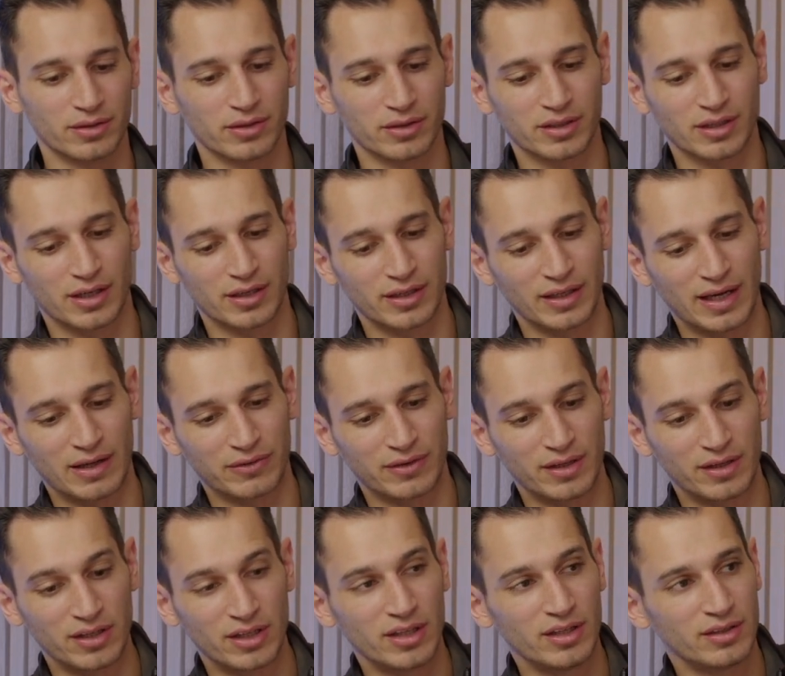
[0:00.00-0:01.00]
cutting out the
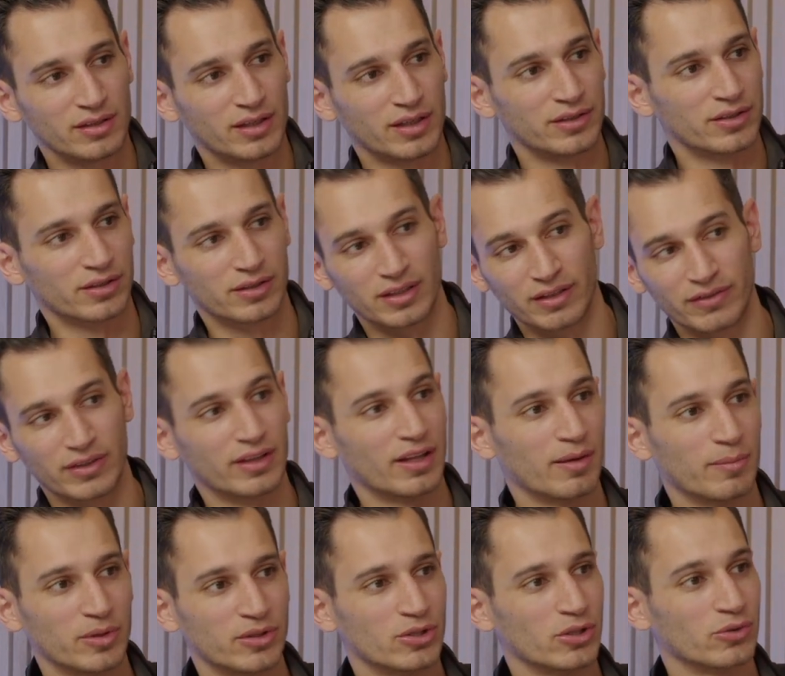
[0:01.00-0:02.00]
knee and you're giving
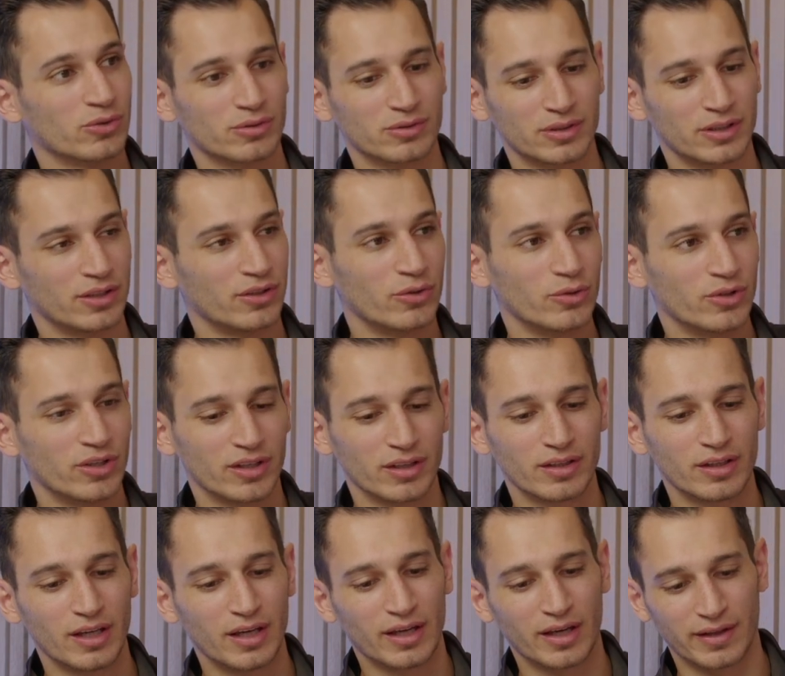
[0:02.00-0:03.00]
them a totally new knee.
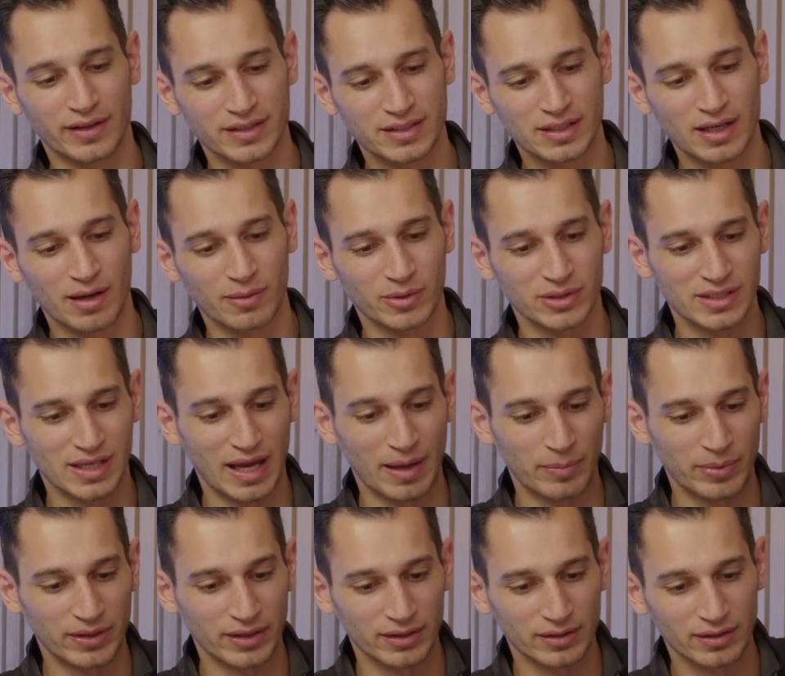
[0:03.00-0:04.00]
And that's not what's
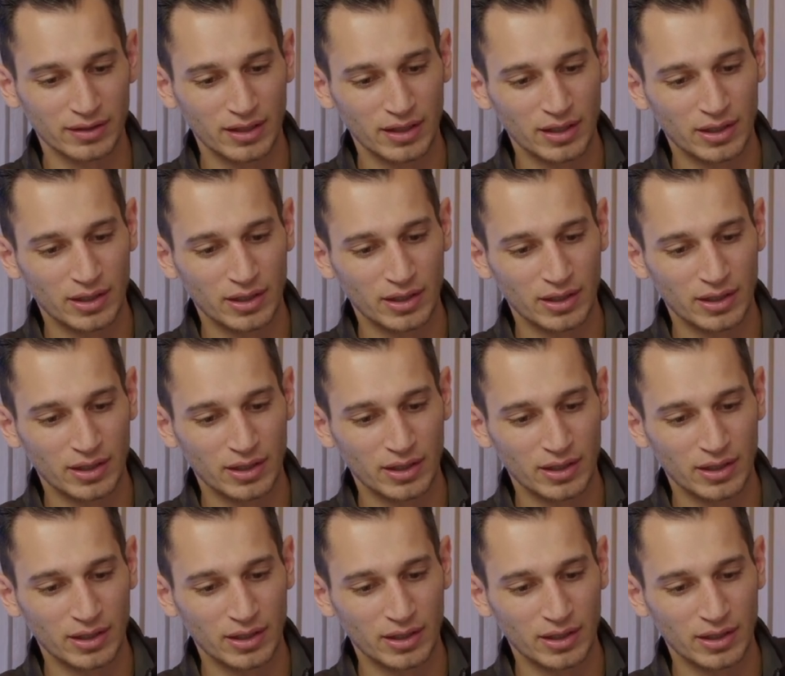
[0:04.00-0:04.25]
happening.